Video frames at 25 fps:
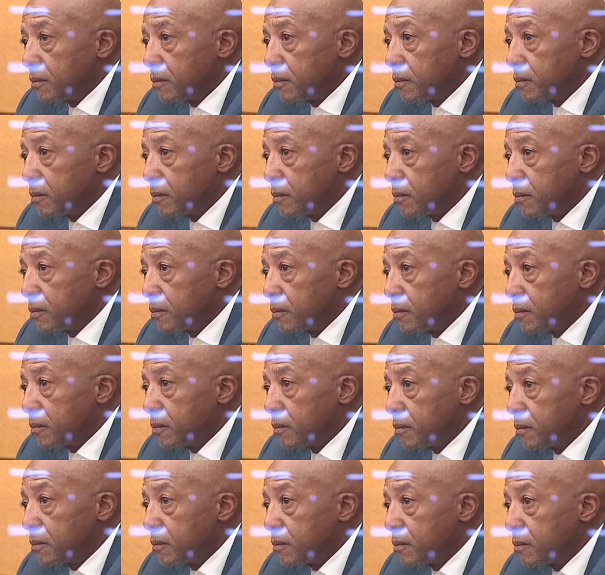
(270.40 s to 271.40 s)

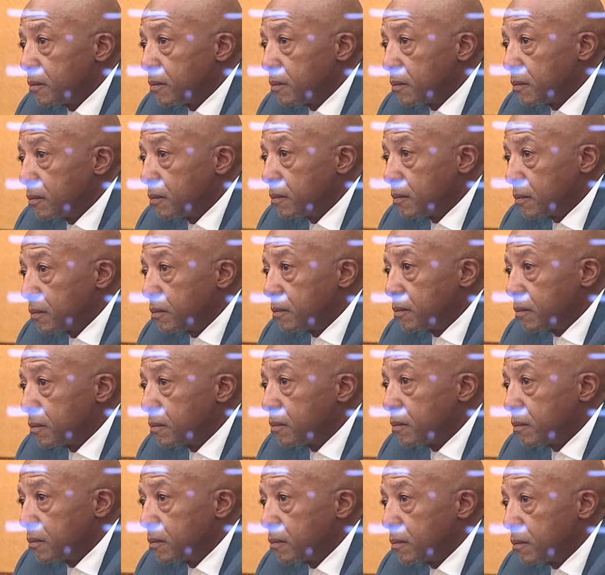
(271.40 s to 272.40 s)
financially,
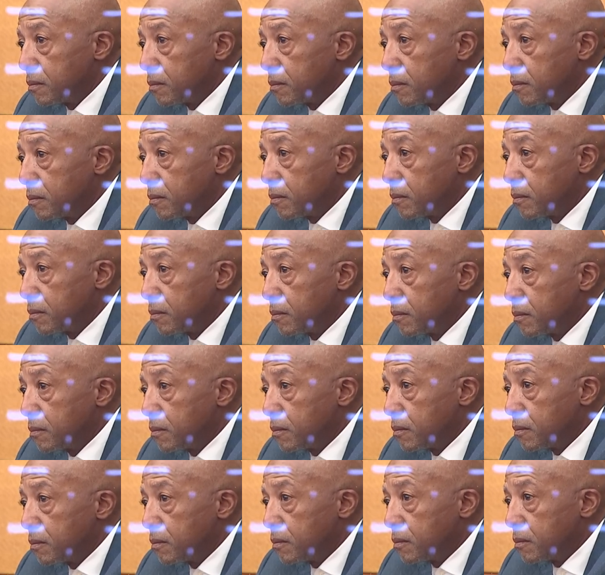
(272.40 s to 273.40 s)
there's been
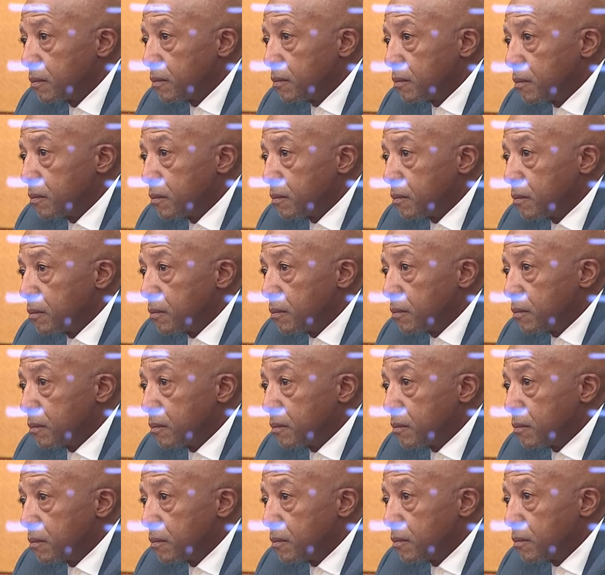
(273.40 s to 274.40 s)
testimony that if
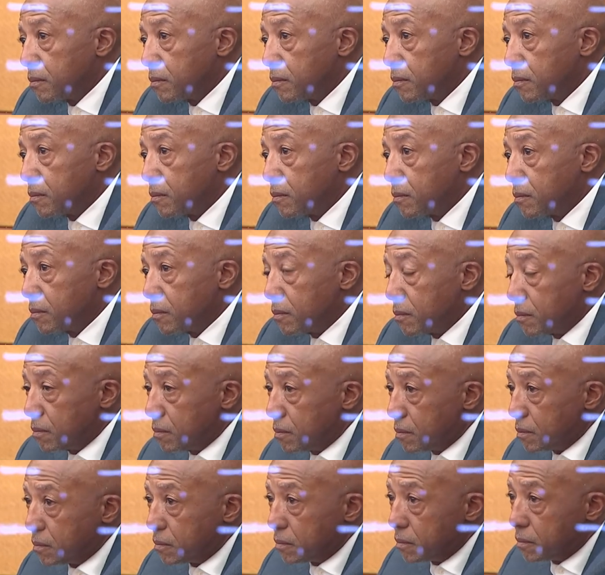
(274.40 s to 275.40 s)
this trial, and I'm not
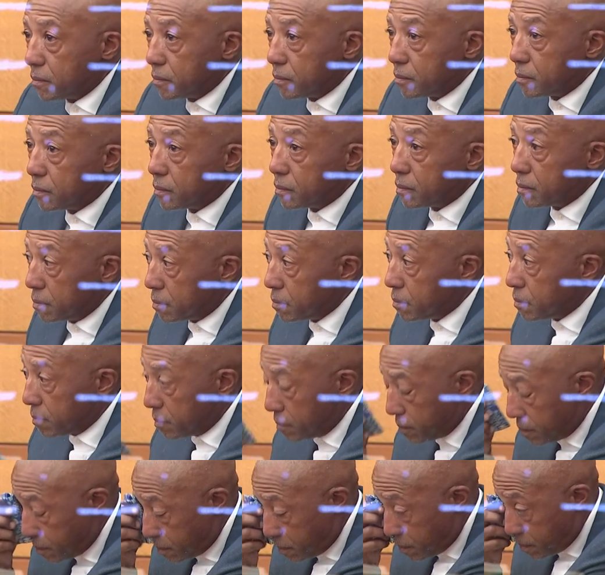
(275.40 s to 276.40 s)
saying it, the court would
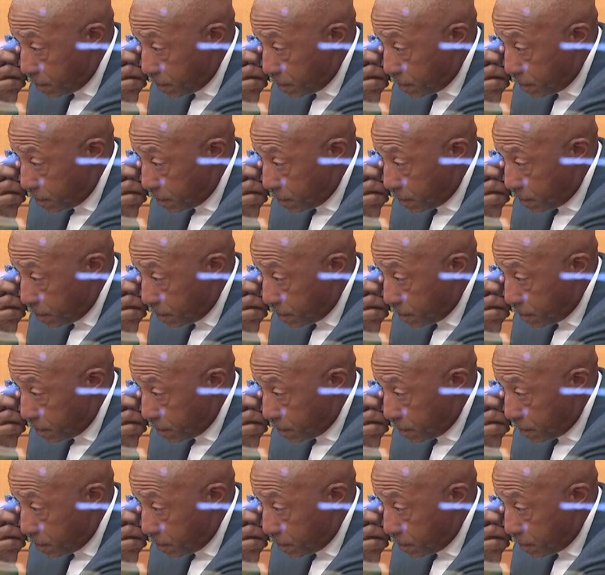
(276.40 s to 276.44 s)
allow it,